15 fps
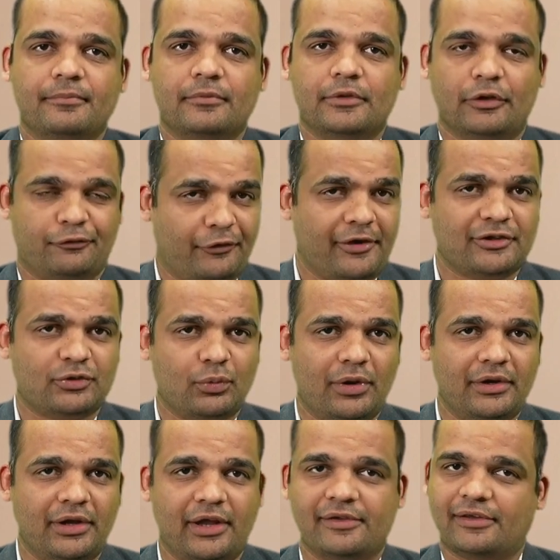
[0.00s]
The first
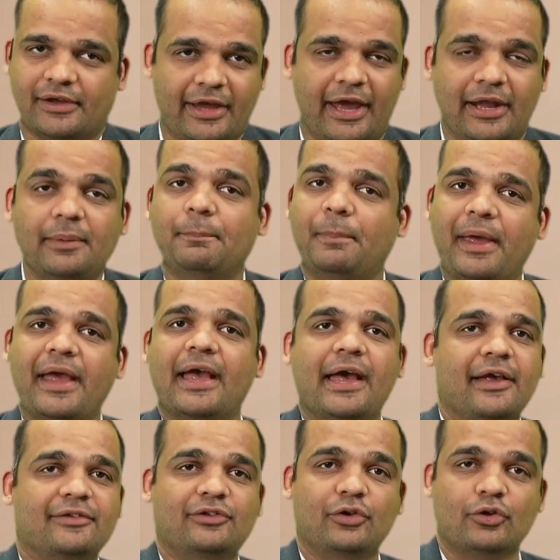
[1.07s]
one is, again,
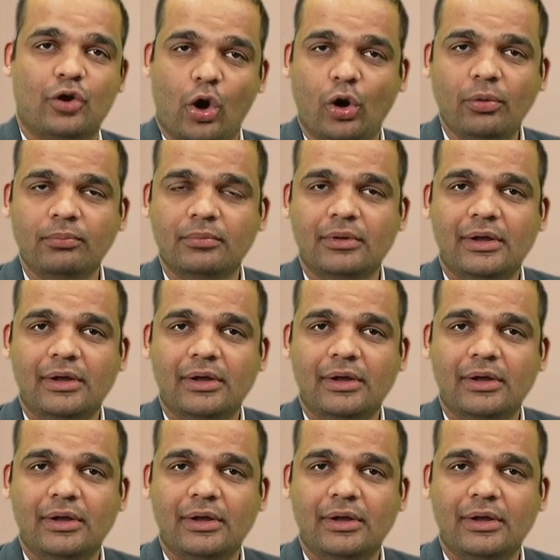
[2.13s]
pay-as-you-go,